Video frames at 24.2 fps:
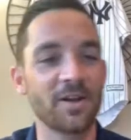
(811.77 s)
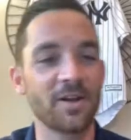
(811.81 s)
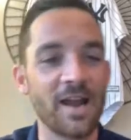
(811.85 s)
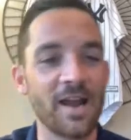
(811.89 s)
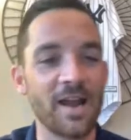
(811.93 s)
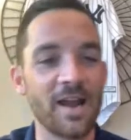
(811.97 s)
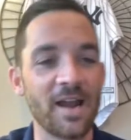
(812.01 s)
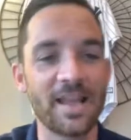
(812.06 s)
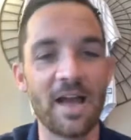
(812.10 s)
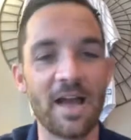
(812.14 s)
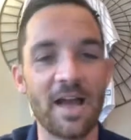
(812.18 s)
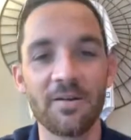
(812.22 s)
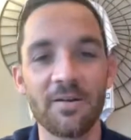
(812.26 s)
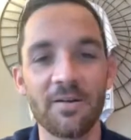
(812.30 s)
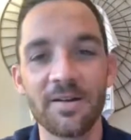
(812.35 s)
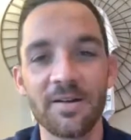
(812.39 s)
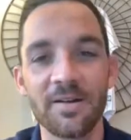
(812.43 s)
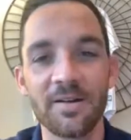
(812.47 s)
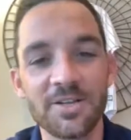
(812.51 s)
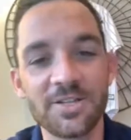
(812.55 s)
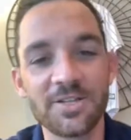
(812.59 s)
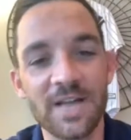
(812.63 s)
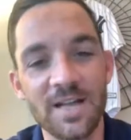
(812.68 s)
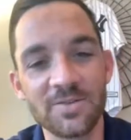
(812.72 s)
kind of counting
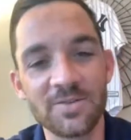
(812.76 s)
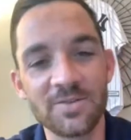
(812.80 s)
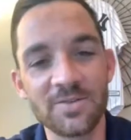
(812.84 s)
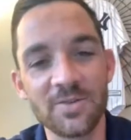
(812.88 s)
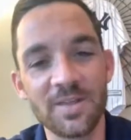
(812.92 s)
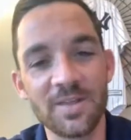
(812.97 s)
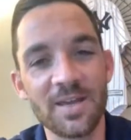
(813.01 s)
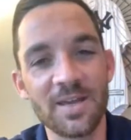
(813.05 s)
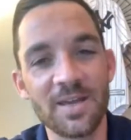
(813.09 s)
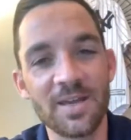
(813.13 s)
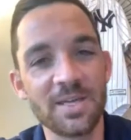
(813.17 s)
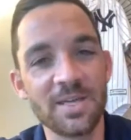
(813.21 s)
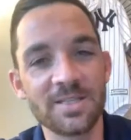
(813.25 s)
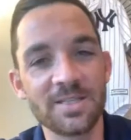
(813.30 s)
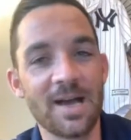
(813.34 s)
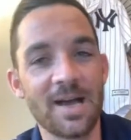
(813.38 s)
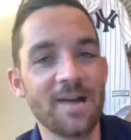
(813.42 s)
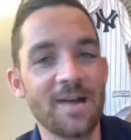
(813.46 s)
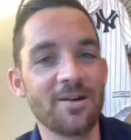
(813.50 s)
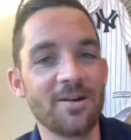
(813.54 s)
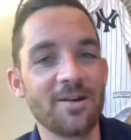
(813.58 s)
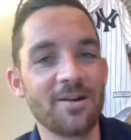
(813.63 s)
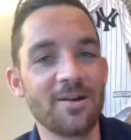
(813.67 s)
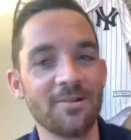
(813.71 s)
on touchdowns with him, he's
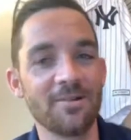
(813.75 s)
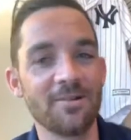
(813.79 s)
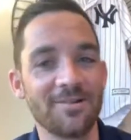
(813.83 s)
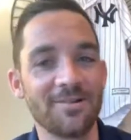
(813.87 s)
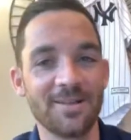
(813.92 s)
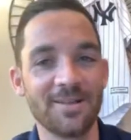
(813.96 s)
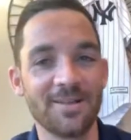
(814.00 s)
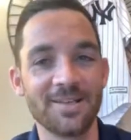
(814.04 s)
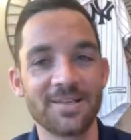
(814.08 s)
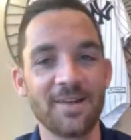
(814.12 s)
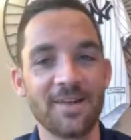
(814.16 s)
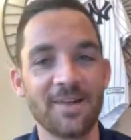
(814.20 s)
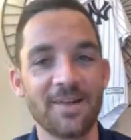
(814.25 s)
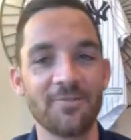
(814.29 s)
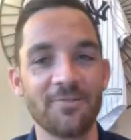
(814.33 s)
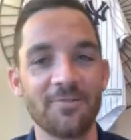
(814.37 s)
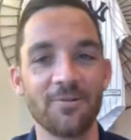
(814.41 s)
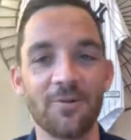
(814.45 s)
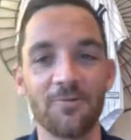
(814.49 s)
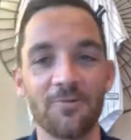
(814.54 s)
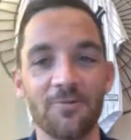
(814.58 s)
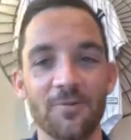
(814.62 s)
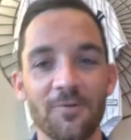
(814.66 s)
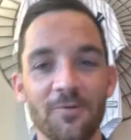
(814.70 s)
got
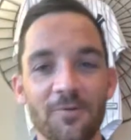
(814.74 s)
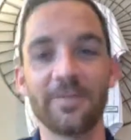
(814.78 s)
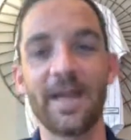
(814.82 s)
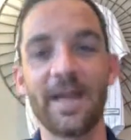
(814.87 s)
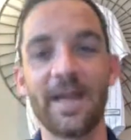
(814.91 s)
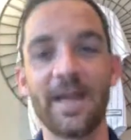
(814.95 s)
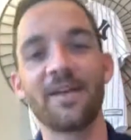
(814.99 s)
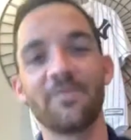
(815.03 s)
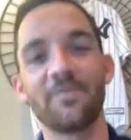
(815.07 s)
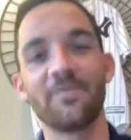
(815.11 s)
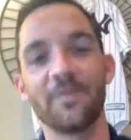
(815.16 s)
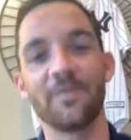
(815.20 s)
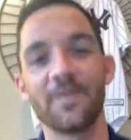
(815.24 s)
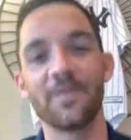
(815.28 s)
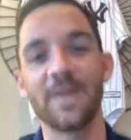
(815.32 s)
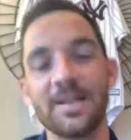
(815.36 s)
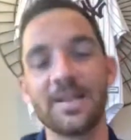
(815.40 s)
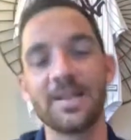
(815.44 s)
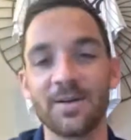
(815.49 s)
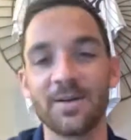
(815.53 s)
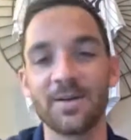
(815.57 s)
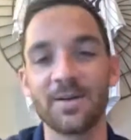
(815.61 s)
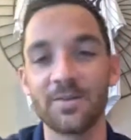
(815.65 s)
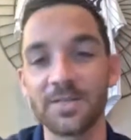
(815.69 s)
a real knack for the
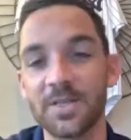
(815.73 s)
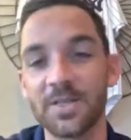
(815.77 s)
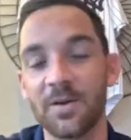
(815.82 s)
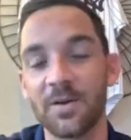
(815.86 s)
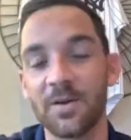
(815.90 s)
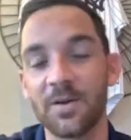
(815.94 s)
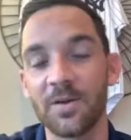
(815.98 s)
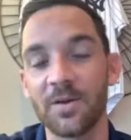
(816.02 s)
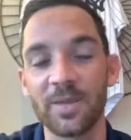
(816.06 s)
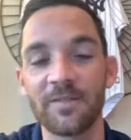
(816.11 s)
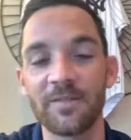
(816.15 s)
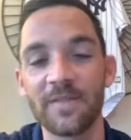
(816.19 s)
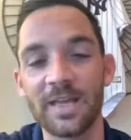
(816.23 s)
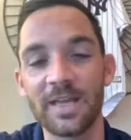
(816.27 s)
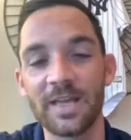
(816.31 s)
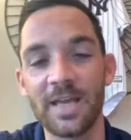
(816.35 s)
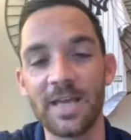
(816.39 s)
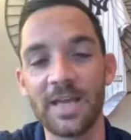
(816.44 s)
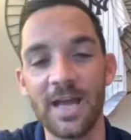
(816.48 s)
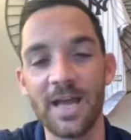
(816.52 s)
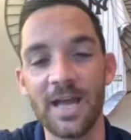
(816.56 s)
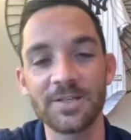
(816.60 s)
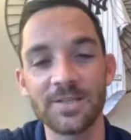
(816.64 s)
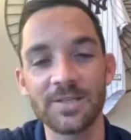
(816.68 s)
end zone. So I mean, if he
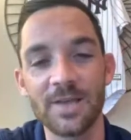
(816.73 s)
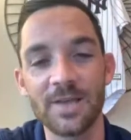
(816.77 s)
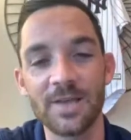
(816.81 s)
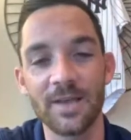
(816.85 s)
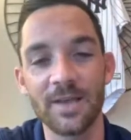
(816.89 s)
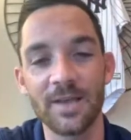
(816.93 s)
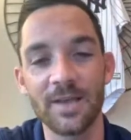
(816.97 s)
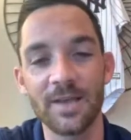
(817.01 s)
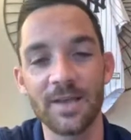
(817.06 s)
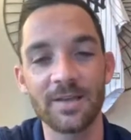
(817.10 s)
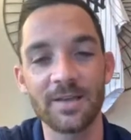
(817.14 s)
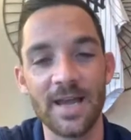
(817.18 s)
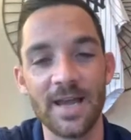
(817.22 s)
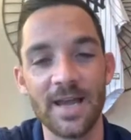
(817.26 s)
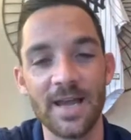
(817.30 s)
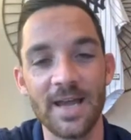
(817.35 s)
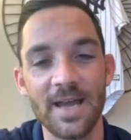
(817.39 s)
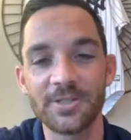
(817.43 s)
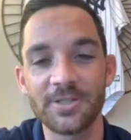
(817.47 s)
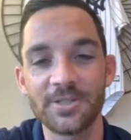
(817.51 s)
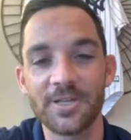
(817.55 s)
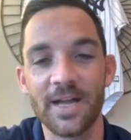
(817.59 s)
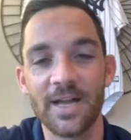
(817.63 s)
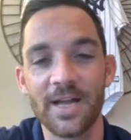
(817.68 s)
catches like 10
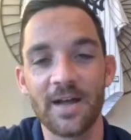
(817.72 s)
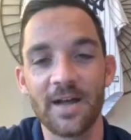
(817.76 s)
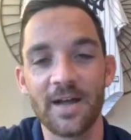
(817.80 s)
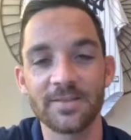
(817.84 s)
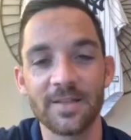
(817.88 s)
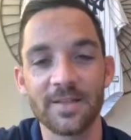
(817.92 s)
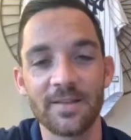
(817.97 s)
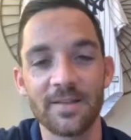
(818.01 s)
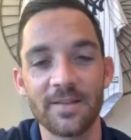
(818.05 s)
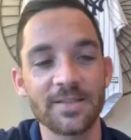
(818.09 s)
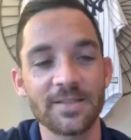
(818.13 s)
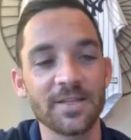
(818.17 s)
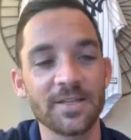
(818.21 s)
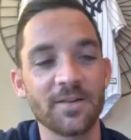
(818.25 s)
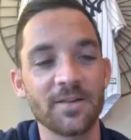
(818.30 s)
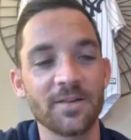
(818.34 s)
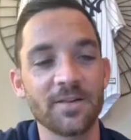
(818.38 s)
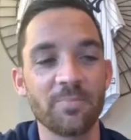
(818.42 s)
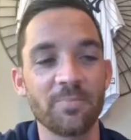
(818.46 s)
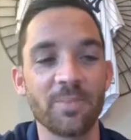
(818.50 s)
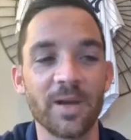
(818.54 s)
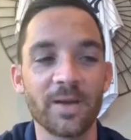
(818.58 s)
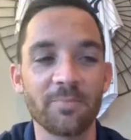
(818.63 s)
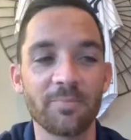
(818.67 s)
touchdowns, then that's a great
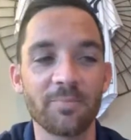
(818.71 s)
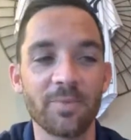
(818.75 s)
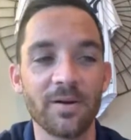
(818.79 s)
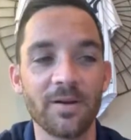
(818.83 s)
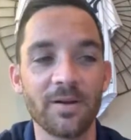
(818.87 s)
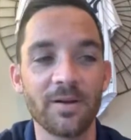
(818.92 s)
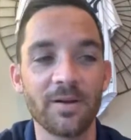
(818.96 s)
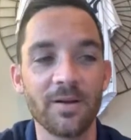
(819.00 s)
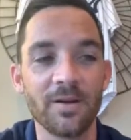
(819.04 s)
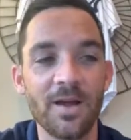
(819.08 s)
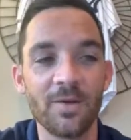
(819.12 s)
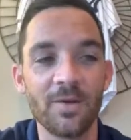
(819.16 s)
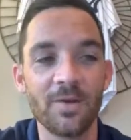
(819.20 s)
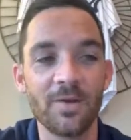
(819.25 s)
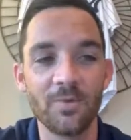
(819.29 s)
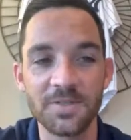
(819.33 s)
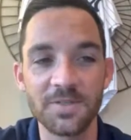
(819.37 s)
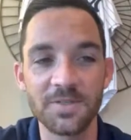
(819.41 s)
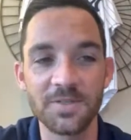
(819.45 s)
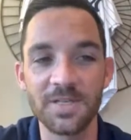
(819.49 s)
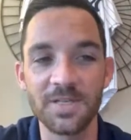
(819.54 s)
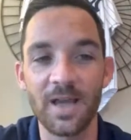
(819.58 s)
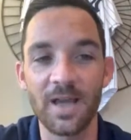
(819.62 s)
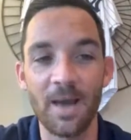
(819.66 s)
pick. But we'll see.
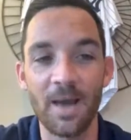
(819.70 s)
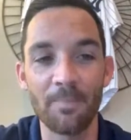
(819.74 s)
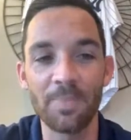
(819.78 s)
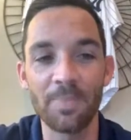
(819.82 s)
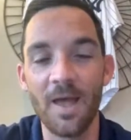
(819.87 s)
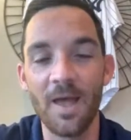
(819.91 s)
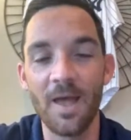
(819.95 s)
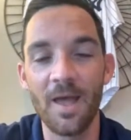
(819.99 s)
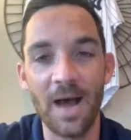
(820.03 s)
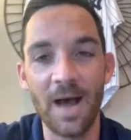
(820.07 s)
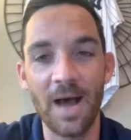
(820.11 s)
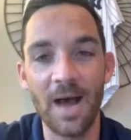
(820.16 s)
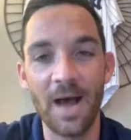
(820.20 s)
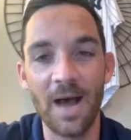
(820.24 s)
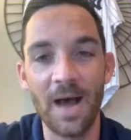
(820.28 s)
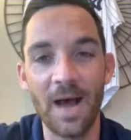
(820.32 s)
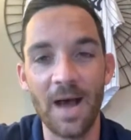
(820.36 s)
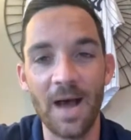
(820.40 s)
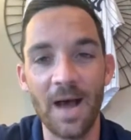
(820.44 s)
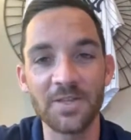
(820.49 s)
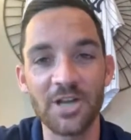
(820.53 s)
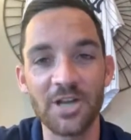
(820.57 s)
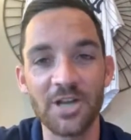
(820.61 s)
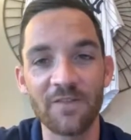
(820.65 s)
I'm the
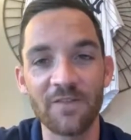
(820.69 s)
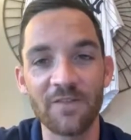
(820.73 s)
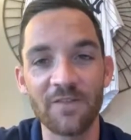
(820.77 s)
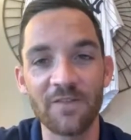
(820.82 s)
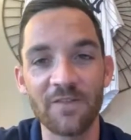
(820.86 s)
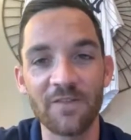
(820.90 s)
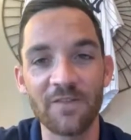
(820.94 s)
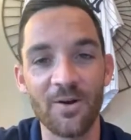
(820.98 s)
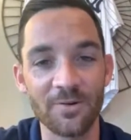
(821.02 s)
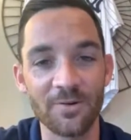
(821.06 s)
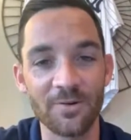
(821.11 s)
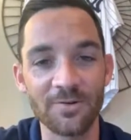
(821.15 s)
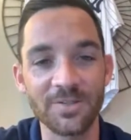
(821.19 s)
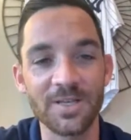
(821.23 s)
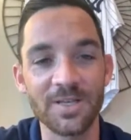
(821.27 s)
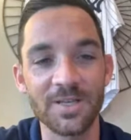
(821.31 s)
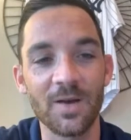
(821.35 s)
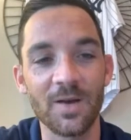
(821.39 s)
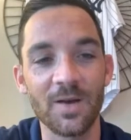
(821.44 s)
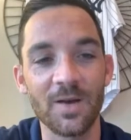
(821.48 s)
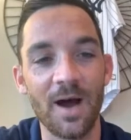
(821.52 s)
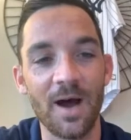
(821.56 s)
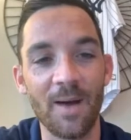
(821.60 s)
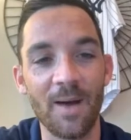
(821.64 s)
Jefferson owner, so
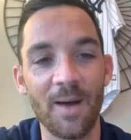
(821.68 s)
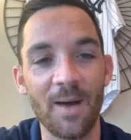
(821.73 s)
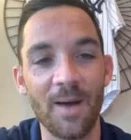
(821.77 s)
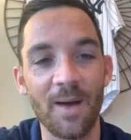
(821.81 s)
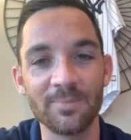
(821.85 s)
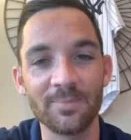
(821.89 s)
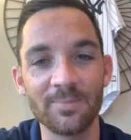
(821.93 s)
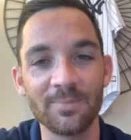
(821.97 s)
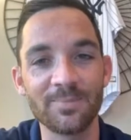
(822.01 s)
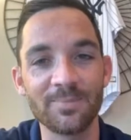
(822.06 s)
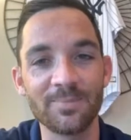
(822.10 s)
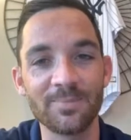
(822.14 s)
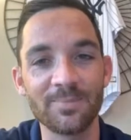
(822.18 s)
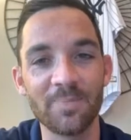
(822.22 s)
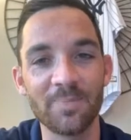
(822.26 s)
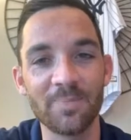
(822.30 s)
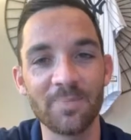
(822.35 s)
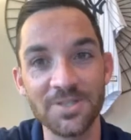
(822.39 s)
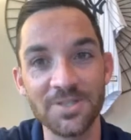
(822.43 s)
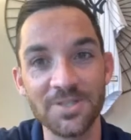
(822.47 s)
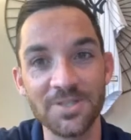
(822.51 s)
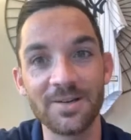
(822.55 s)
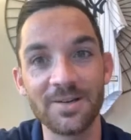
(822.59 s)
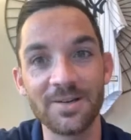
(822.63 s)
I'm personally
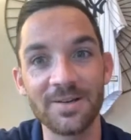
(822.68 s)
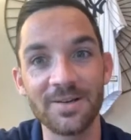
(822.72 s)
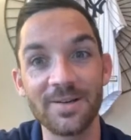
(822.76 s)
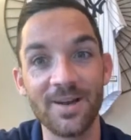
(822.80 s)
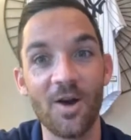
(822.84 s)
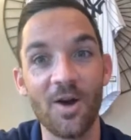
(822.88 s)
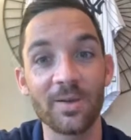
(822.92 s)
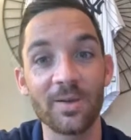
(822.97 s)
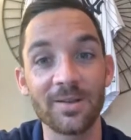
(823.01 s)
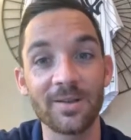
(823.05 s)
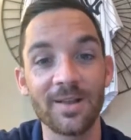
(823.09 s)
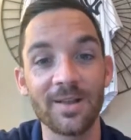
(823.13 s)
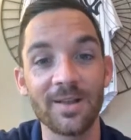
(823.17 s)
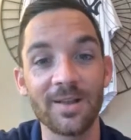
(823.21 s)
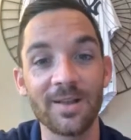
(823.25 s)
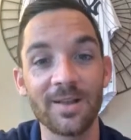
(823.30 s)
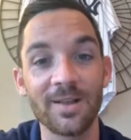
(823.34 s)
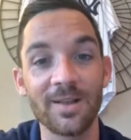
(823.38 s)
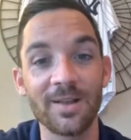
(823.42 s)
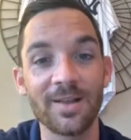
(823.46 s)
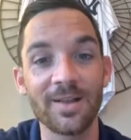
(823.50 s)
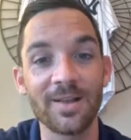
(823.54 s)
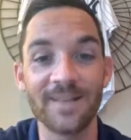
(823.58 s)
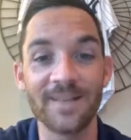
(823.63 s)
hoping that doesn't go
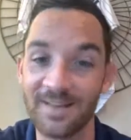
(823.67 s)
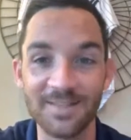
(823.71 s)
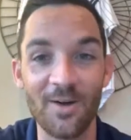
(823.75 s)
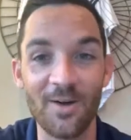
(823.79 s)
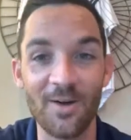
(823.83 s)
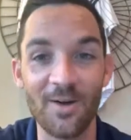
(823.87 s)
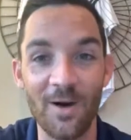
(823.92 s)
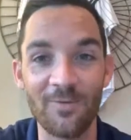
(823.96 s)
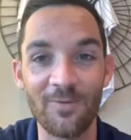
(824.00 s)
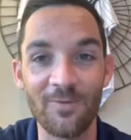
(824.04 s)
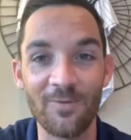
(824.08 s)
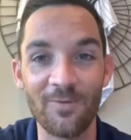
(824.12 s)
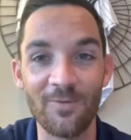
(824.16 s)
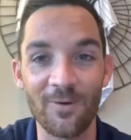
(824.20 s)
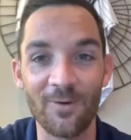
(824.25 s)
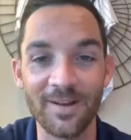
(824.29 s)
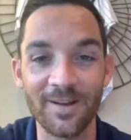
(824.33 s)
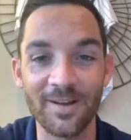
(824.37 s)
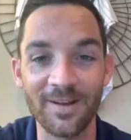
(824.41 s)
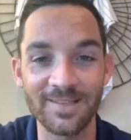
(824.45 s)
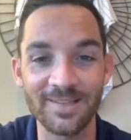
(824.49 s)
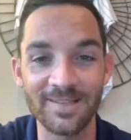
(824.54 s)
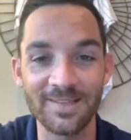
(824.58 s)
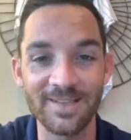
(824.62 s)
well for you, because I want
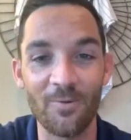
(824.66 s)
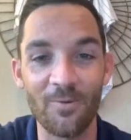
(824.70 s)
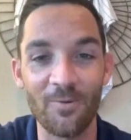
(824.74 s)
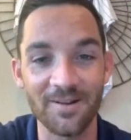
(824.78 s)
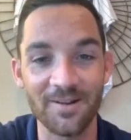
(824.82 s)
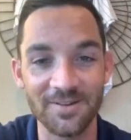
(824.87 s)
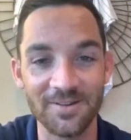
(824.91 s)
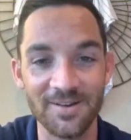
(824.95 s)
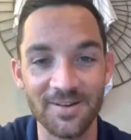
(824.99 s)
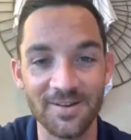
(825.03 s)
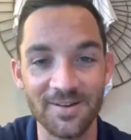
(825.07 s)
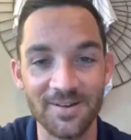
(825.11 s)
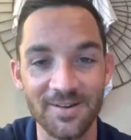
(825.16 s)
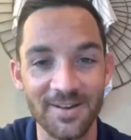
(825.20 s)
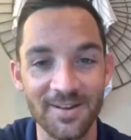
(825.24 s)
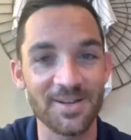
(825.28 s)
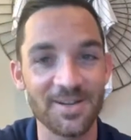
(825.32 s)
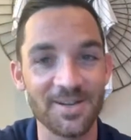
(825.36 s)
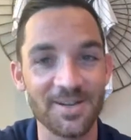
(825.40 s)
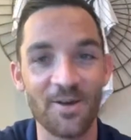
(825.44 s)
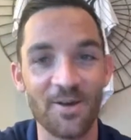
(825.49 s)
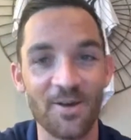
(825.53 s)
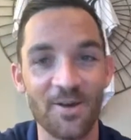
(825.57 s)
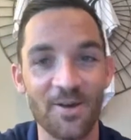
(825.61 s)
it to go well for
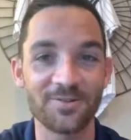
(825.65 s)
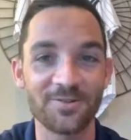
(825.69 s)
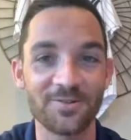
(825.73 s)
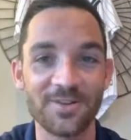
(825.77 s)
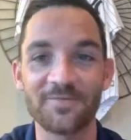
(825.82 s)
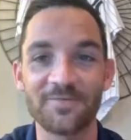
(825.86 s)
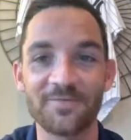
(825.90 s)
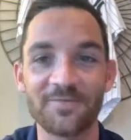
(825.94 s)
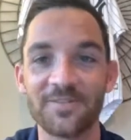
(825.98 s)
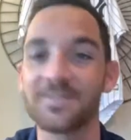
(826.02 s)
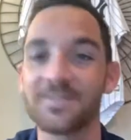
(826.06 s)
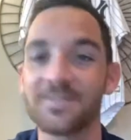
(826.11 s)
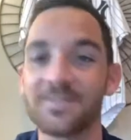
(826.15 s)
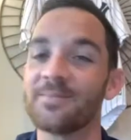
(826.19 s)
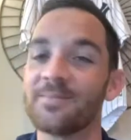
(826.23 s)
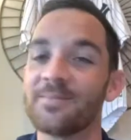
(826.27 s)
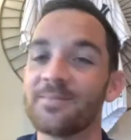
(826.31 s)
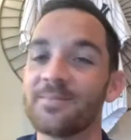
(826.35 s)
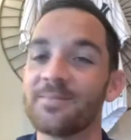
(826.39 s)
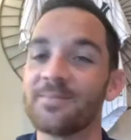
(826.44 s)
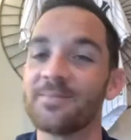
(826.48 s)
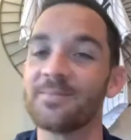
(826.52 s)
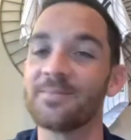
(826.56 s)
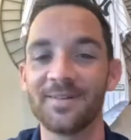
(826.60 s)
Jefferson, but.
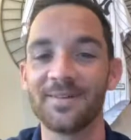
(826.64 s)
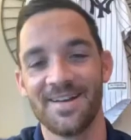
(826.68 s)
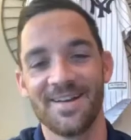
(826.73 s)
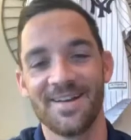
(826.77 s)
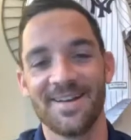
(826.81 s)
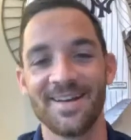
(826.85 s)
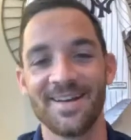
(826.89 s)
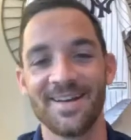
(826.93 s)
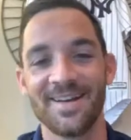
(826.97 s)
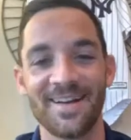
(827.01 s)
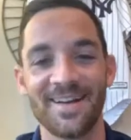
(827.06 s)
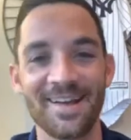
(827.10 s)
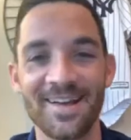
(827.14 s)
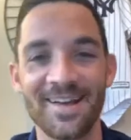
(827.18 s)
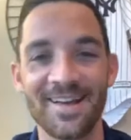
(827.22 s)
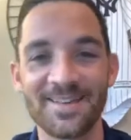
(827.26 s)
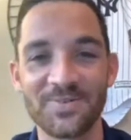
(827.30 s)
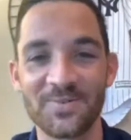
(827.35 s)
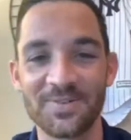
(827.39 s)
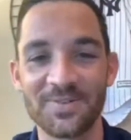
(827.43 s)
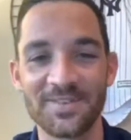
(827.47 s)
I guess we'll see.